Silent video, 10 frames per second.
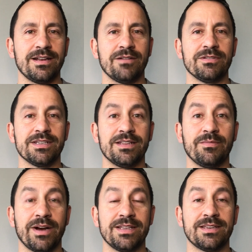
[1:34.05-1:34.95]
I was in the
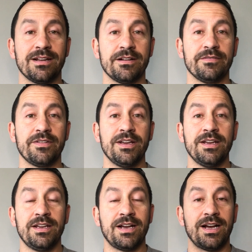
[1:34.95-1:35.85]
mindset of,
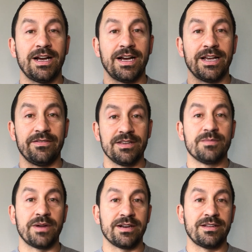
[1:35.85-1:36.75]
I have this
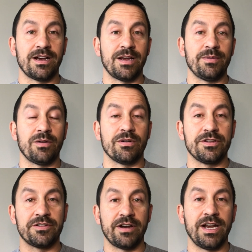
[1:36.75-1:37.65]
amount of time, I want
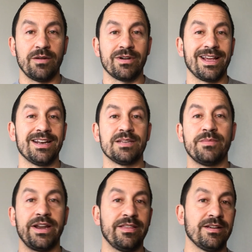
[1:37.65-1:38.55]
to train, I want to get as
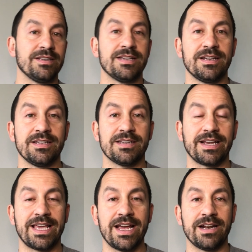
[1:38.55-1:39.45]
many things in as I
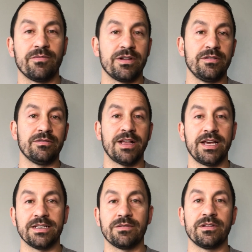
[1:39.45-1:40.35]
can, I want to do
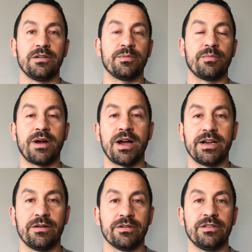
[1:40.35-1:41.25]
legs, I want to do upper body,
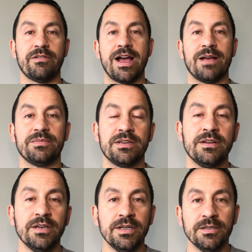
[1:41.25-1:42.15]
I want to do abs,
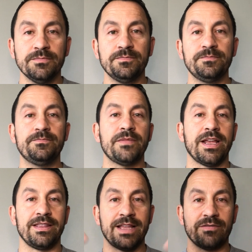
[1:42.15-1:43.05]

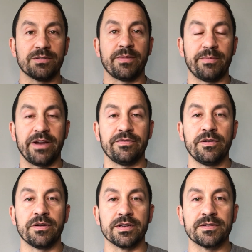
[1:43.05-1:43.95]
and that was my main
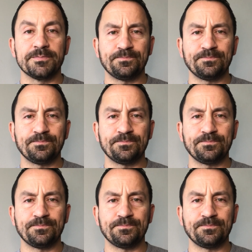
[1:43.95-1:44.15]
focus.